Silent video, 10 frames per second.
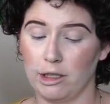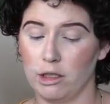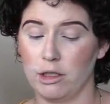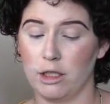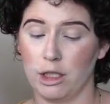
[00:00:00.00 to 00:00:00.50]
I
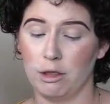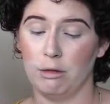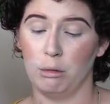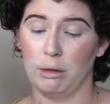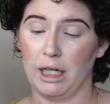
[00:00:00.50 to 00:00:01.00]
just
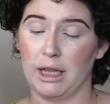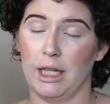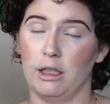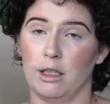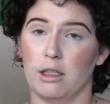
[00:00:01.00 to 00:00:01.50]
do what I
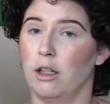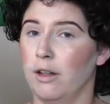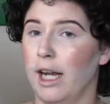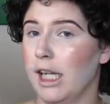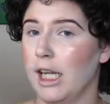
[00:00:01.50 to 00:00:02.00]
think looks
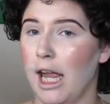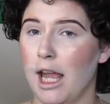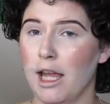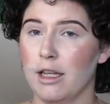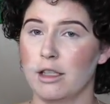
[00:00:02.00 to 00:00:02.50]
alright
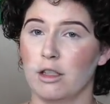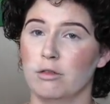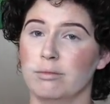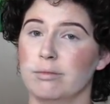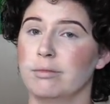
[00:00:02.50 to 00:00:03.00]
and
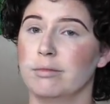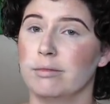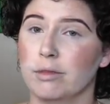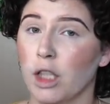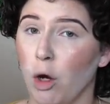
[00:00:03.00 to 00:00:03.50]

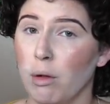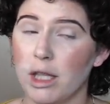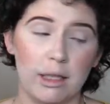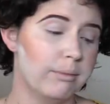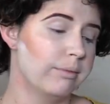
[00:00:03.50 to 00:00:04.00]
go with it.